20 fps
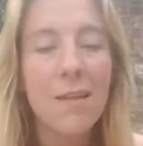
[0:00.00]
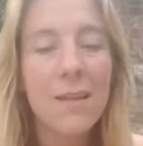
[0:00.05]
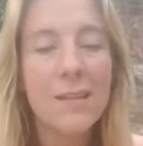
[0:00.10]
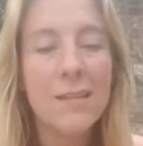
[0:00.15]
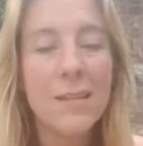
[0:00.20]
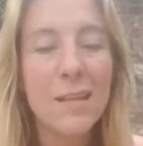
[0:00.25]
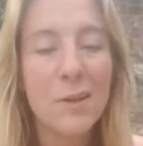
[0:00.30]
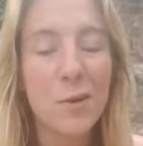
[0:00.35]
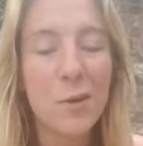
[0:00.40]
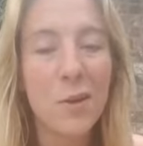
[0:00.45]

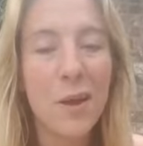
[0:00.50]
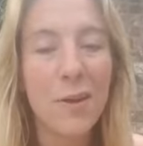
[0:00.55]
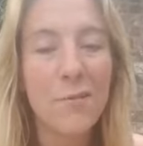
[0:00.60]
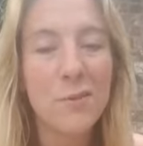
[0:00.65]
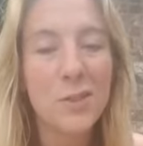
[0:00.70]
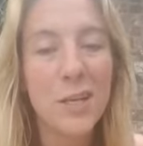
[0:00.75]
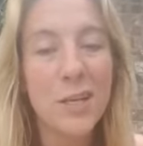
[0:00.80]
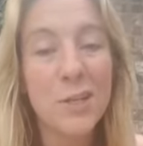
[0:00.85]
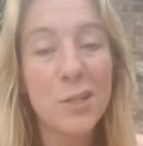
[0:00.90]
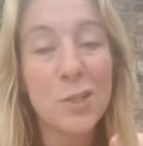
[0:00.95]
Let's get your
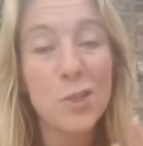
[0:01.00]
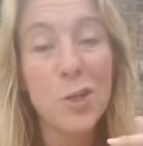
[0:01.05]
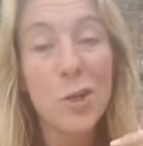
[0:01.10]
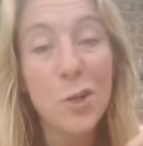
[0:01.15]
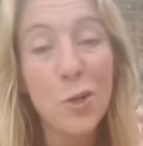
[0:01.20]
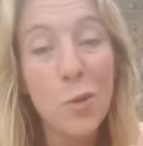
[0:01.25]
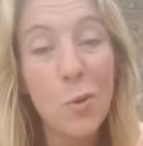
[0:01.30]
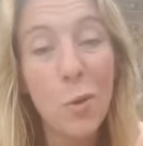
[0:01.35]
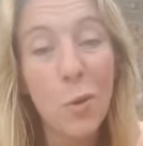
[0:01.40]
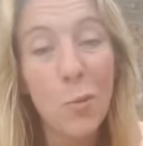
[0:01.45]
life changed.
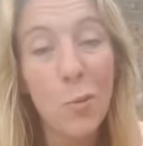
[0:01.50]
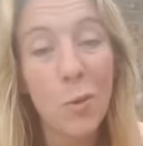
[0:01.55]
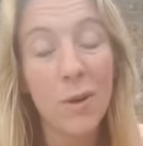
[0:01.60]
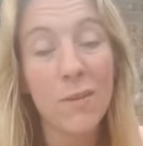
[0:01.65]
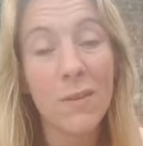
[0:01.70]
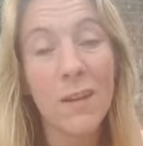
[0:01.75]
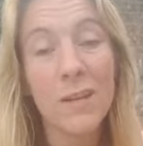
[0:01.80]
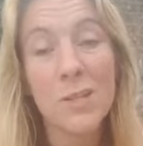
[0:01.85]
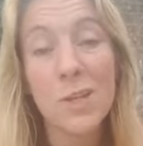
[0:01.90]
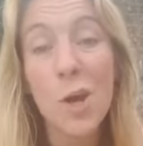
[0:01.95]
You're
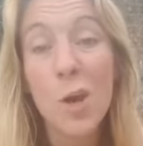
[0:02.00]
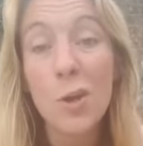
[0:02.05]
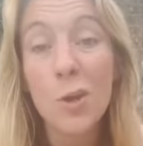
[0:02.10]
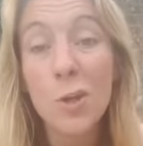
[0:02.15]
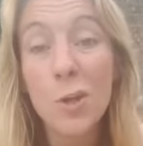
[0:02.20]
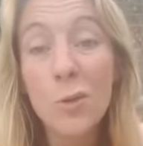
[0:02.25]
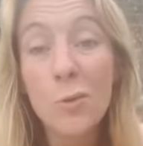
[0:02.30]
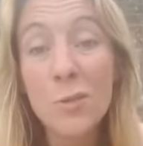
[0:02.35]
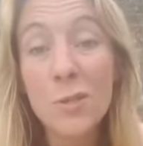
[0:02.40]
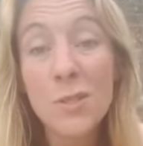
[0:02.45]
worth it.
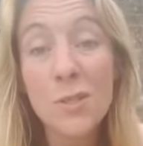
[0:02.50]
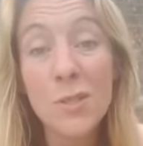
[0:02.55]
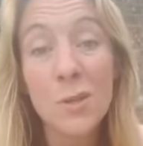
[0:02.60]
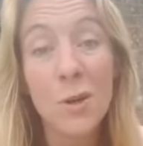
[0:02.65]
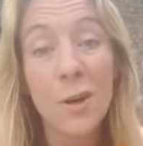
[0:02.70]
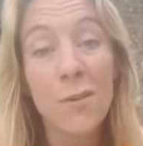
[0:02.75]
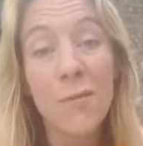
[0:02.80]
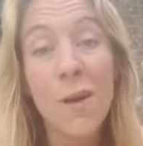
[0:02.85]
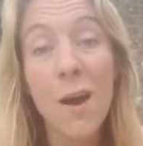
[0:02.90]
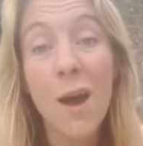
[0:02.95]
You
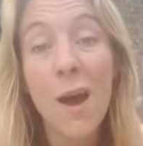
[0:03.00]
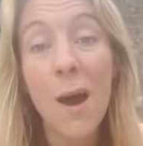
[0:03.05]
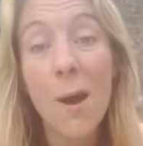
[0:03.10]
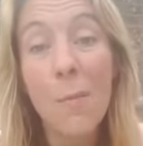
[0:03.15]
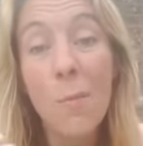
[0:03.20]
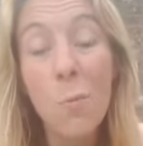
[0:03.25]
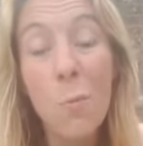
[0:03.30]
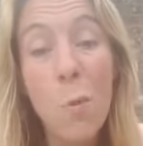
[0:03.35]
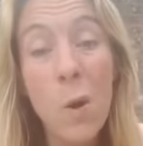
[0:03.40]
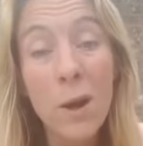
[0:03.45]
deserve
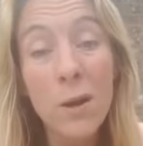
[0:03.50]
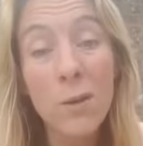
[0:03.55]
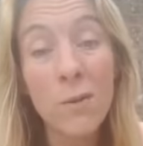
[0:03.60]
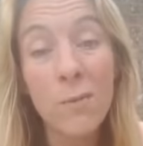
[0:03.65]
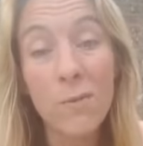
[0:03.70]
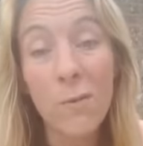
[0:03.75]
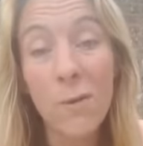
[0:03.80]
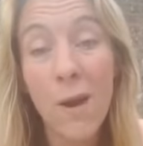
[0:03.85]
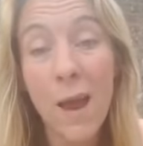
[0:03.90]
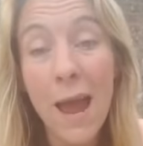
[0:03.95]
a
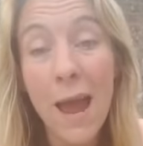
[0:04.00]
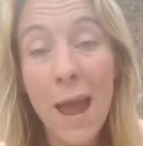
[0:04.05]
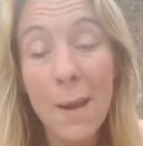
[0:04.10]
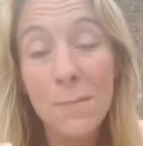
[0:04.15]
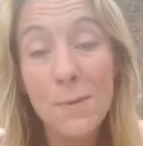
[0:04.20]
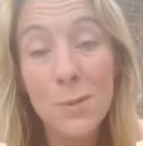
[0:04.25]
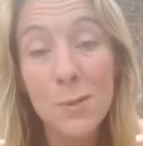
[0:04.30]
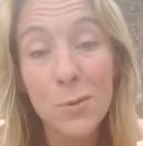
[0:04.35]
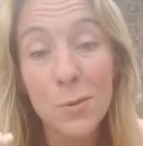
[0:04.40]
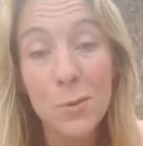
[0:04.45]
wonderful,
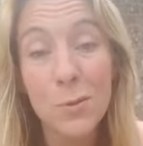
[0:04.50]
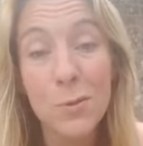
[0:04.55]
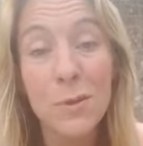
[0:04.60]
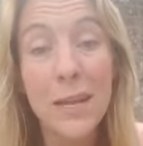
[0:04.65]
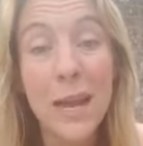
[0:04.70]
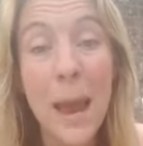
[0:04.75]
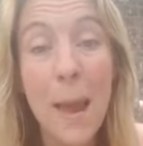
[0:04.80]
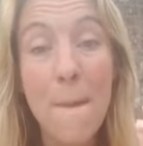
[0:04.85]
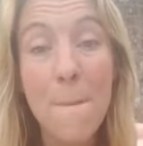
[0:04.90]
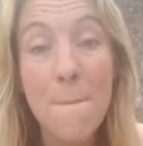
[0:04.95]

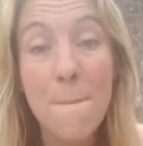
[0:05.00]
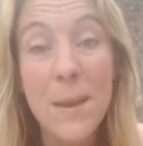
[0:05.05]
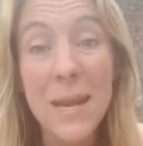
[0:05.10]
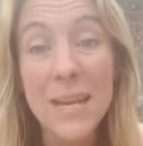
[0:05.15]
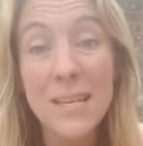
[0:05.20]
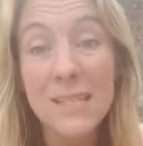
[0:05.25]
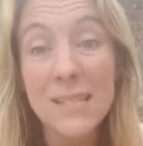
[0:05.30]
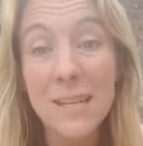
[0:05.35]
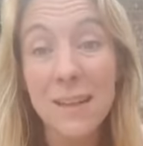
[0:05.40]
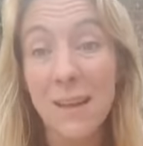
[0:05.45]
absolutely
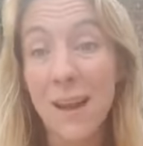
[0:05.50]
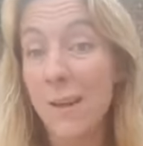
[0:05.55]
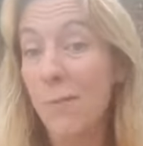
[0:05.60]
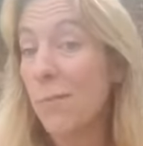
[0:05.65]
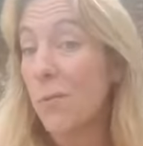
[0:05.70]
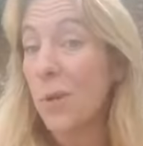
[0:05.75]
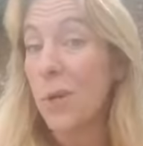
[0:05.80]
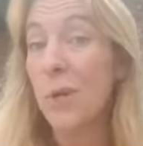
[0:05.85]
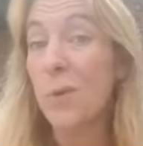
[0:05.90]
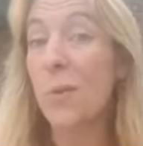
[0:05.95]
amazing
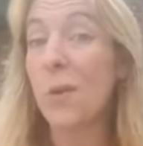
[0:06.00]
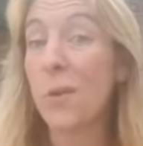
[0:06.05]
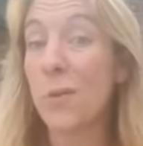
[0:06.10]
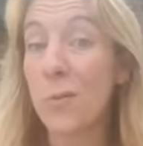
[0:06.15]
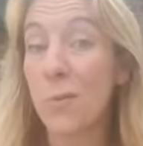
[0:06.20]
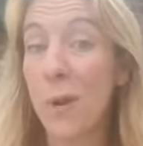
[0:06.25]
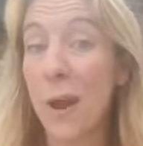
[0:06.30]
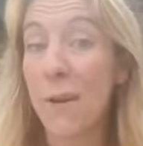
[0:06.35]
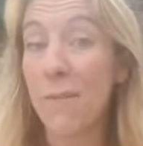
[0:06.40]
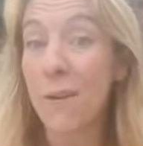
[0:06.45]
life where you are
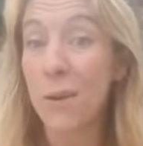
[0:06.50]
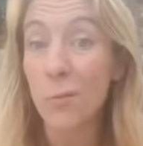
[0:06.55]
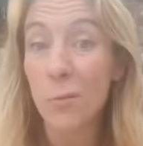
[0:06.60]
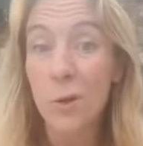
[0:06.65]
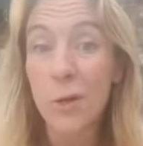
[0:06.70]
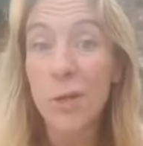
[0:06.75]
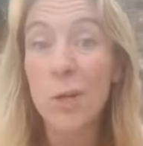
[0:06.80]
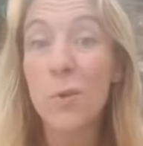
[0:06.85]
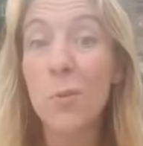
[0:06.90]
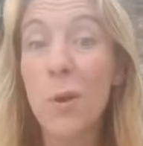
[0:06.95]
thriving,
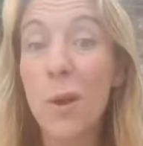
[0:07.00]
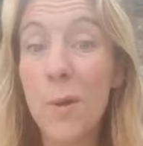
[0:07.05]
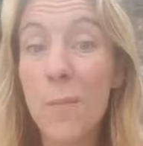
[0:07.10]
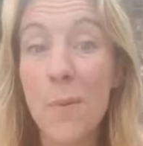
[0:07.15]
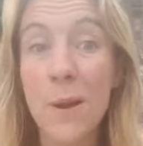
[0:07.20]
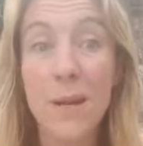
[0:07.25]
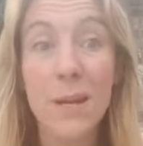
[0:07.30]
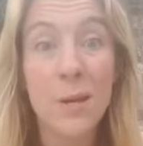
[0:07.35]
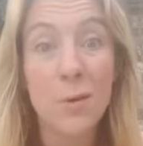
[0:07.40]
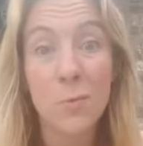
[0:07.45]
where you are
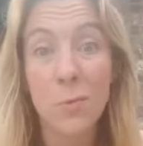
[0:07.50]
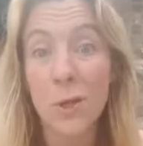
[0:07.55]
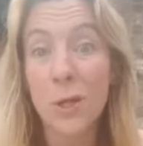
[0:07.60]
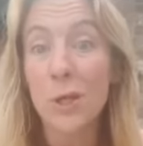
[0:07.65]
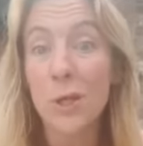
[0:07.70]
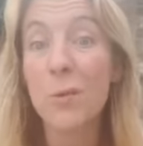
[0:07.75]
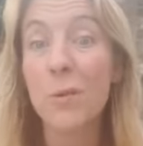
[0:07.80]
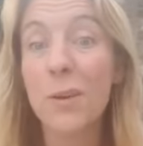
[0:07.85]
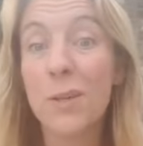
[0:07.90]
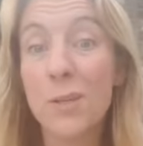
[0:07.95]
abundant, where
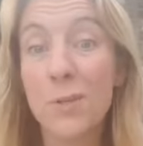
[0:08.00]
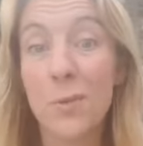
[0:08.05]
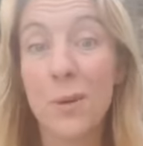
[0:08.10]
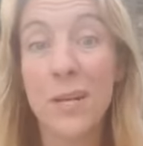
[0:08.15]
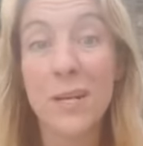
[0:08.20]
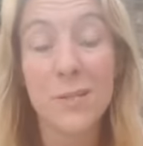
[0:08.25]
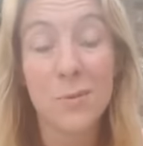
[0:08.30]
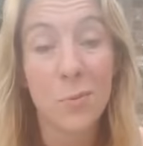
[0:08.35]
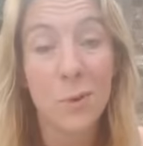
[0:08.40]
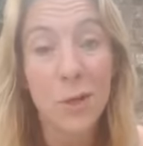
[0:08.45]
you are
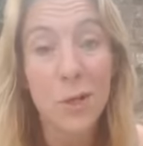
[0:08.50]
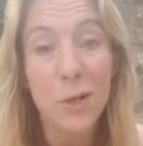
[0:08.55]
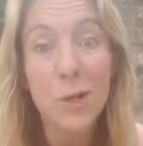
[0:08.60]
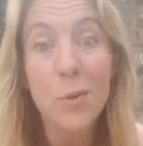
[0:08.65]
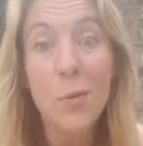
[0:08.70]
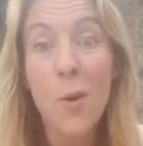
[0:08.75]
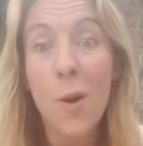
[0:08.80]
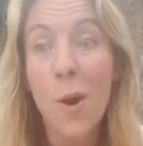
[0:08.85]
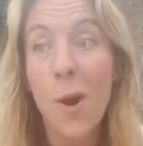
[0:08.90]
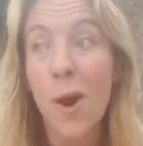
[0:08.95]
joyous, where
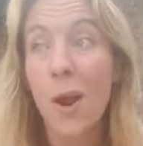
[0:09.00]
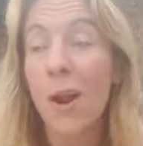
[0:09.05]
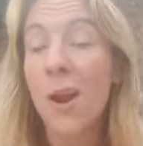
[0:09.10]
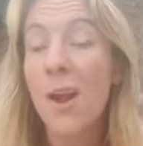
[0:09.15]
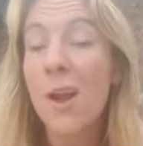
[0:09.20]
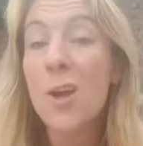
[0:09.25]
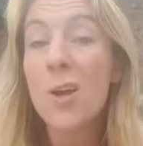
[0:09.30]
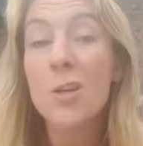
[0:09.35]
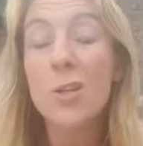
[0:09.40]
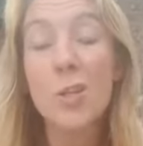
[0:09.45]
you are
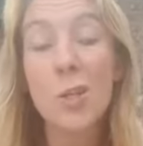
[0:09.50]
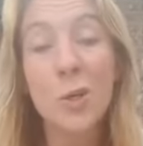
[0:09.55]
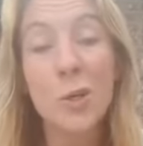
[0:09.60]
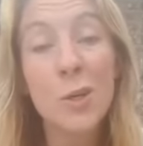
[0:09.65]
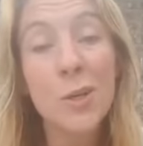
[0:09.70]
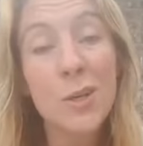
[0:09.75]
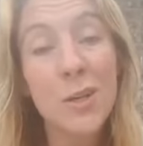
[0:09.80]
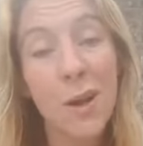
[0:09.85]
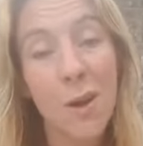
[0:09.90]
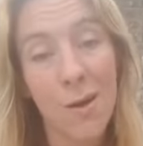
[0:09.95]

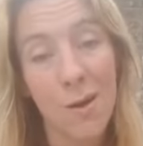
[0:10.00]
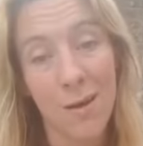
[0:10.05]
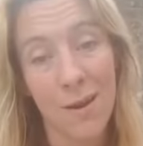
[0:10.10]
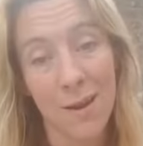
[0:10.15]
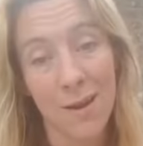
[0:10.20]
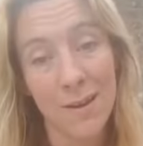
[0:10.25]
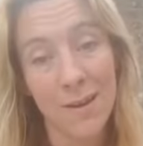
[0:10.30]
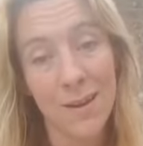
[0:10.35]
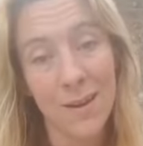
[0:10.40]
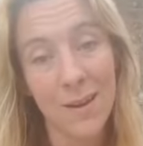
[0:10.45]
turned
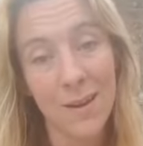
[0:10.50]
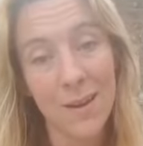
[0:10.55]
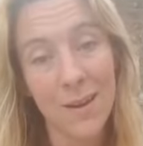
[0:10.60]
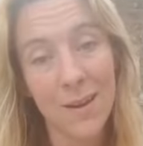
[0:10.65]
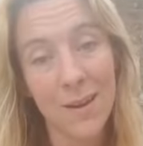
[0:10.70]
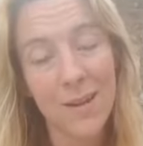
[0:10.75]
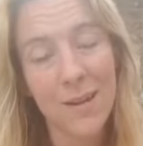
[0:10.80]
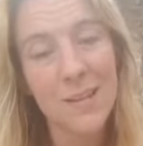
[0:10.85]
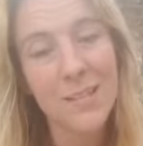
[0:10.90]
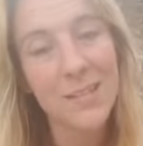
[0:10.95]
on
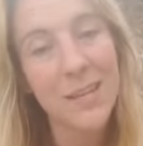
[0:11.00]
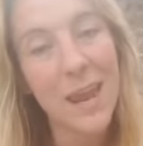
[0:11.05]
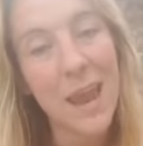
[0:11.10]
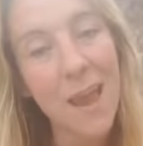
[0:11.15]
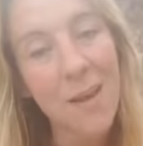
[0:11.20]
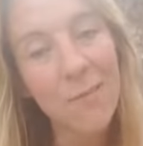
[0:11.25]
to